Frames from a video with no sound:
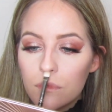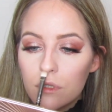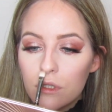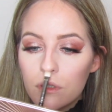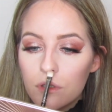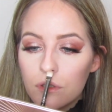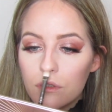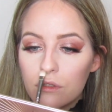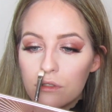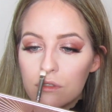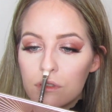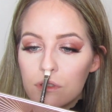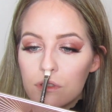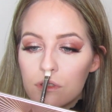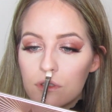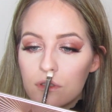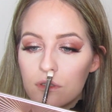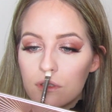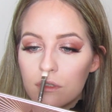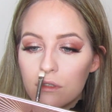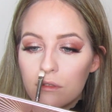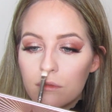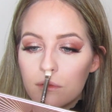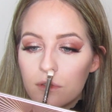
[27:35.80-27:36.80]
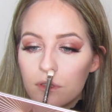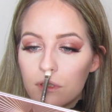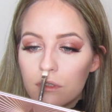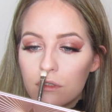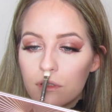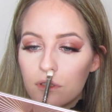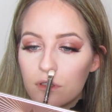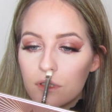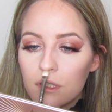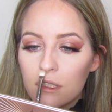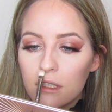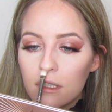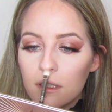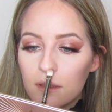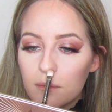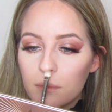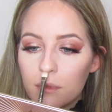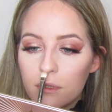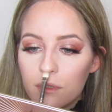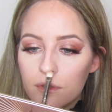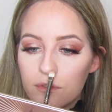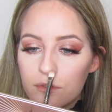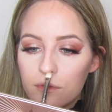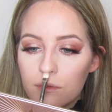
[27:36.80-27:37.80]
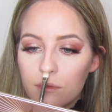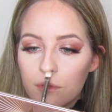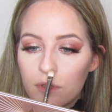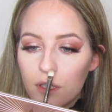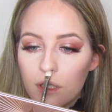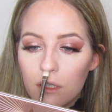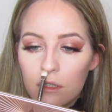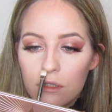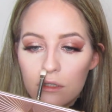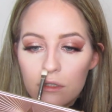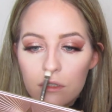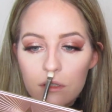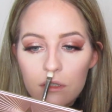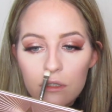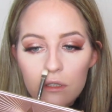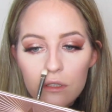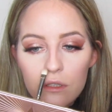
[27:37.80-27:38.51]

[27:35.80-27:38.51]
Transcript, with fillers: And just a little bit on the tip as well.